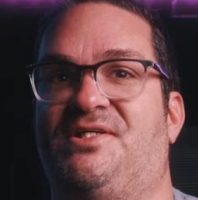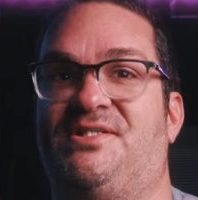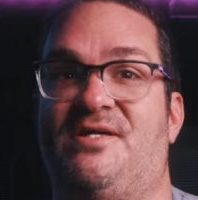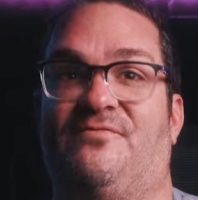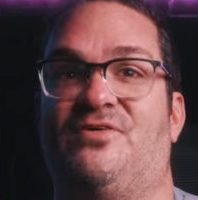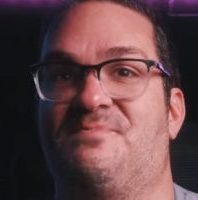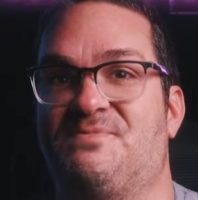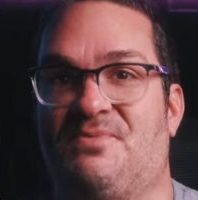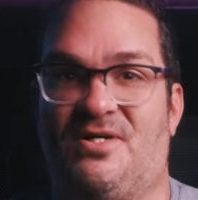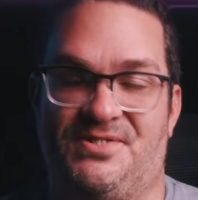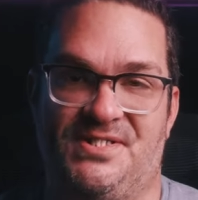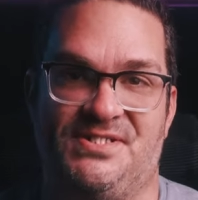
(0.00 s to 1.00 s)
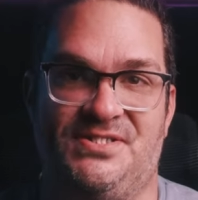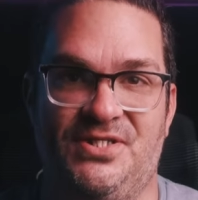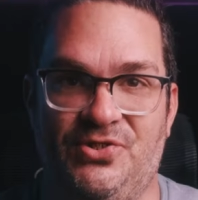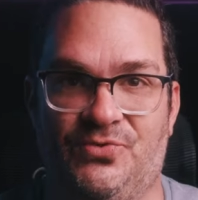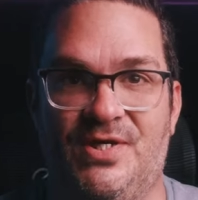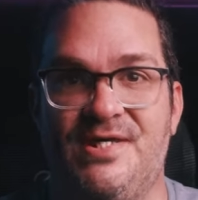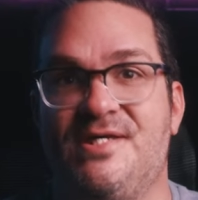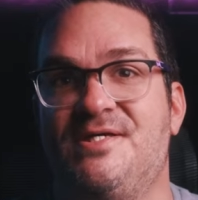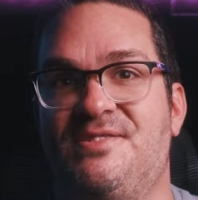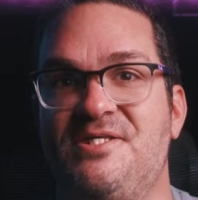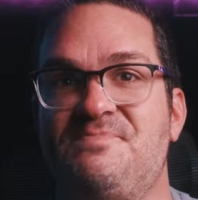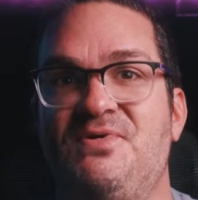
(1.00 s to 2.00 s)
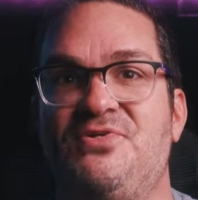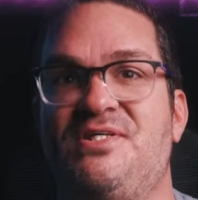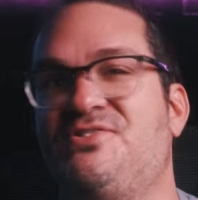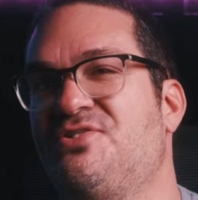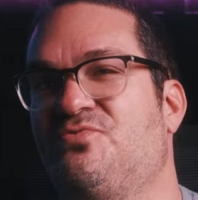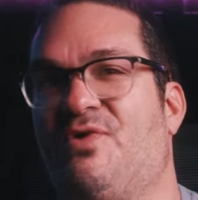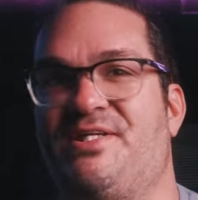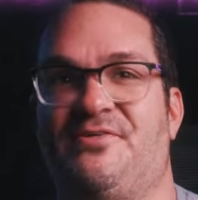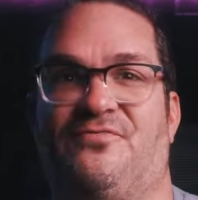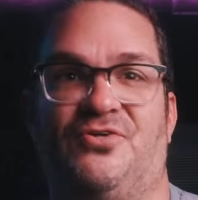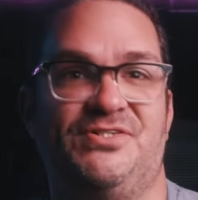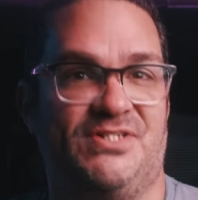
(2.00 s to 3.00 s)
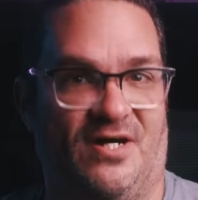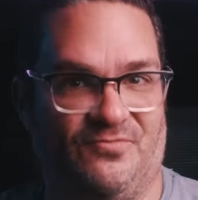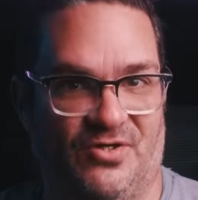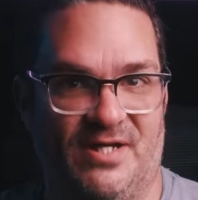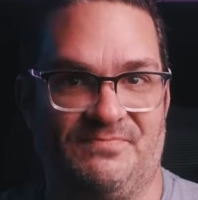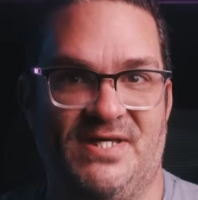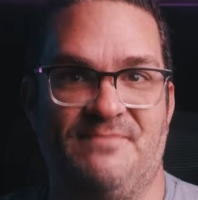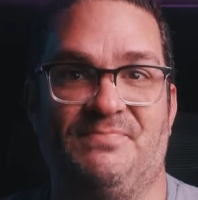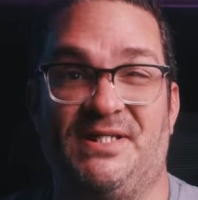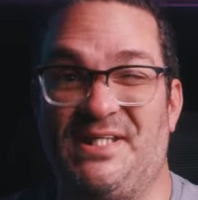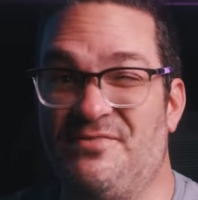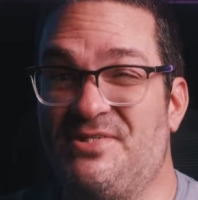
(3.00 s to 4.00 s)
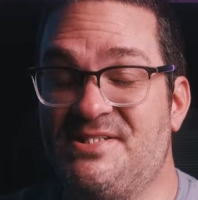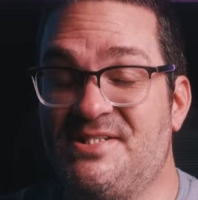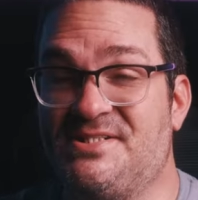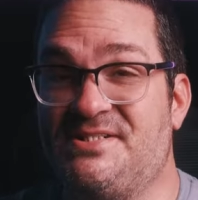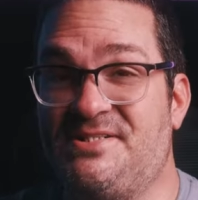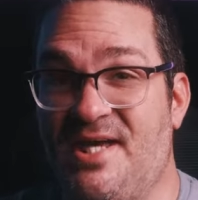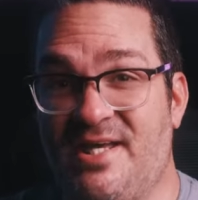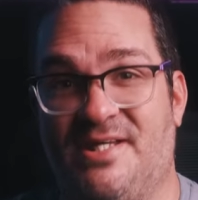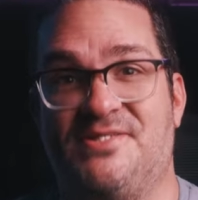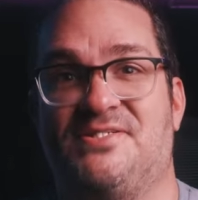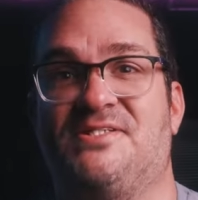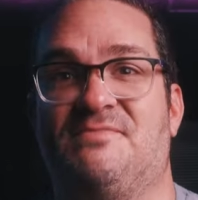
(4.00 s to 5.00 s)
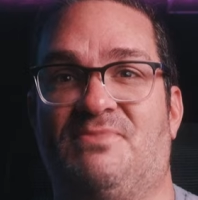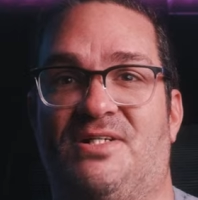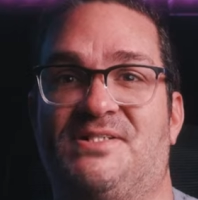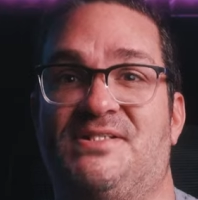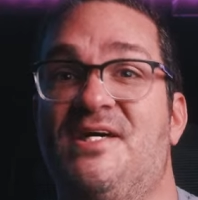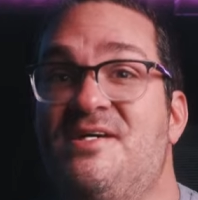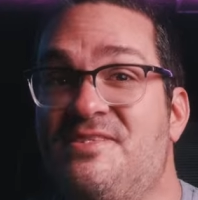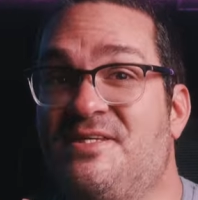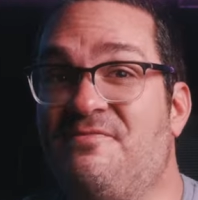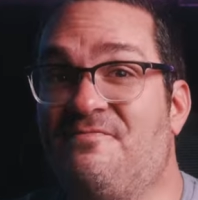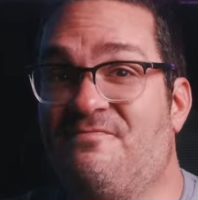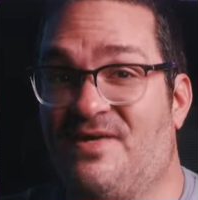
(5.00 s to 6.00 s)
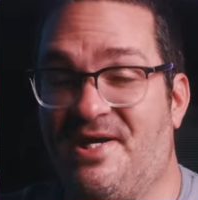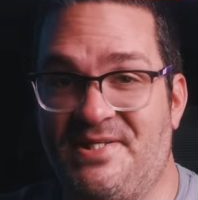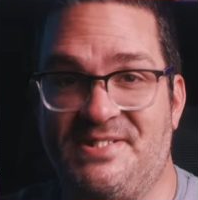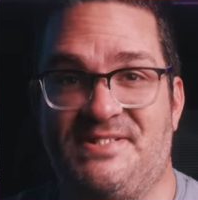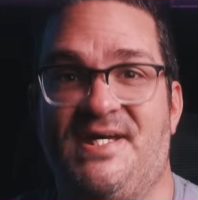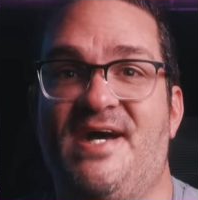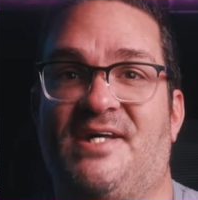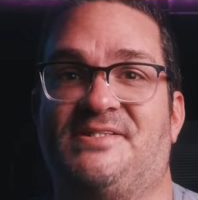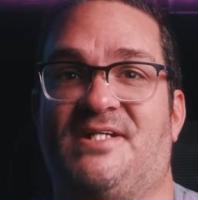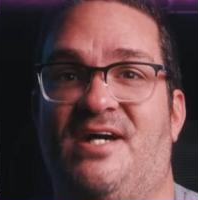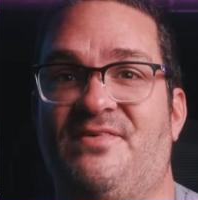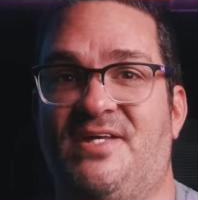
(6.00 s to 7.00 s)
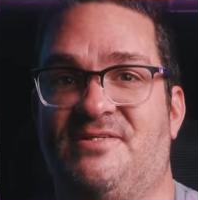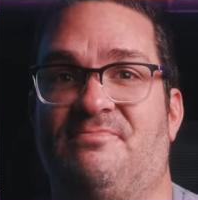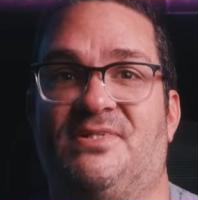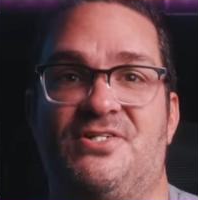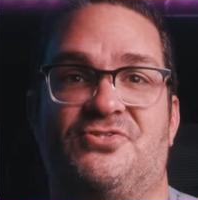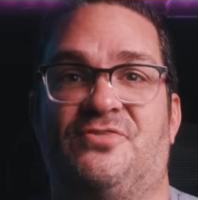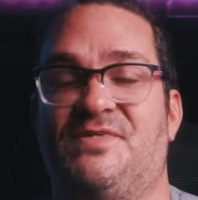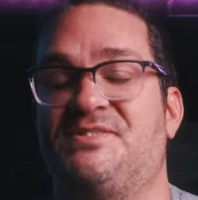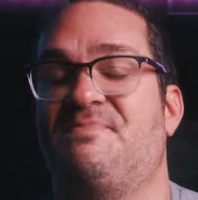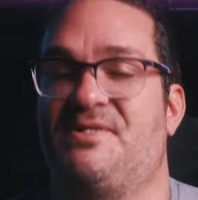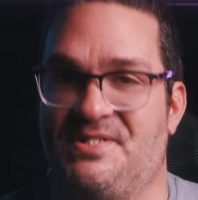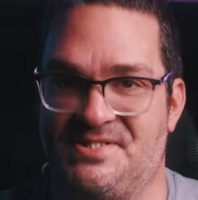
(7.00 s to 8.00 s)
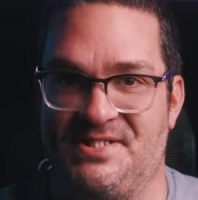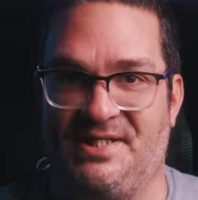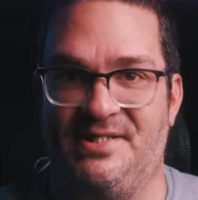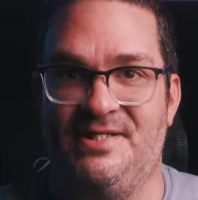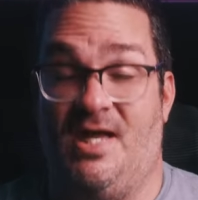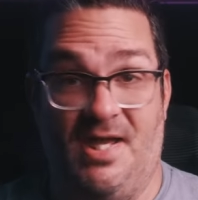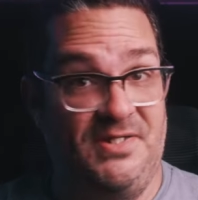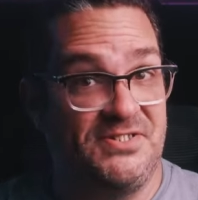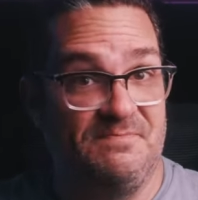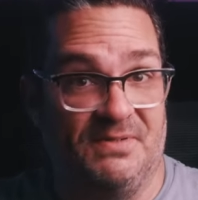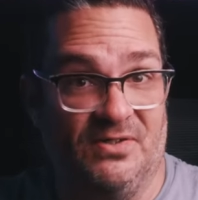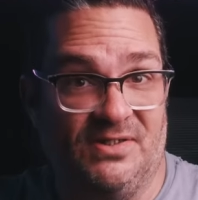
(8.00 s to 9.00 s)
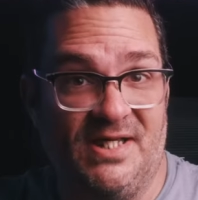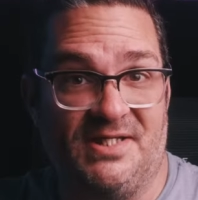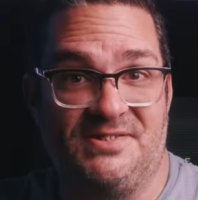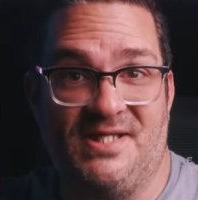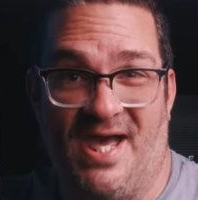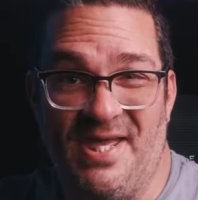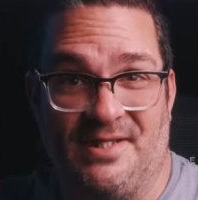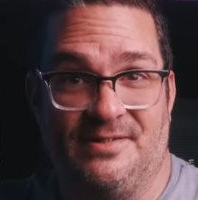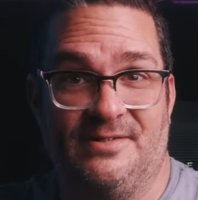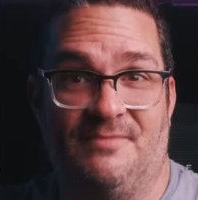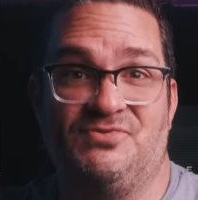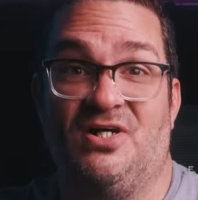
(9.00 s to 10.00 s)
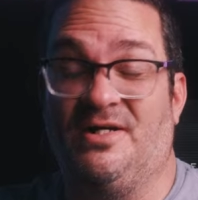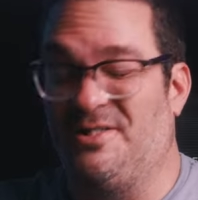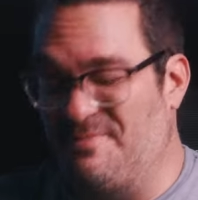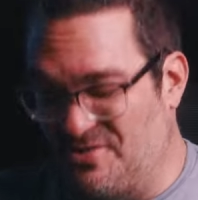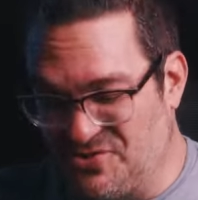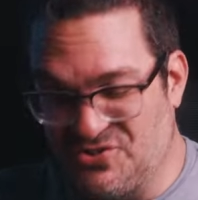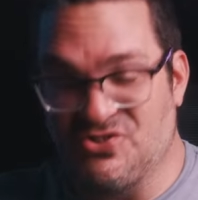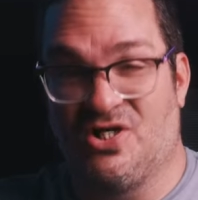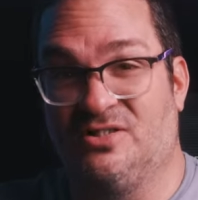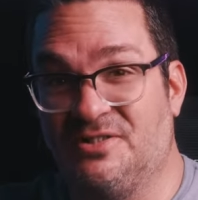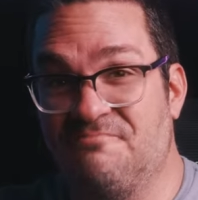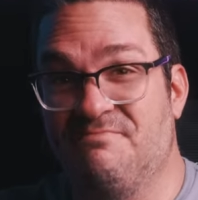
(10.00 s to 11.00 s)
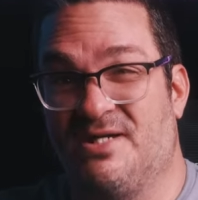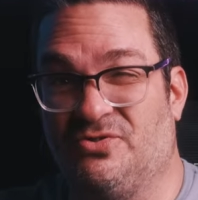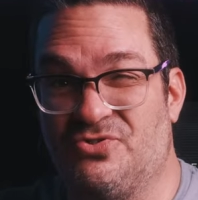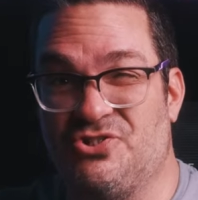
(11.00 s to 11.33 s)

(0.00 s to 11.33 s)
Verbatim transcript: a Denafrips Pontus 2. This beauty is just waiting for a software update, but even as it stands, it's amongst the finest DACs I've had the pleasure of experiencing. And it's built like a tank. I'm talking about solid metal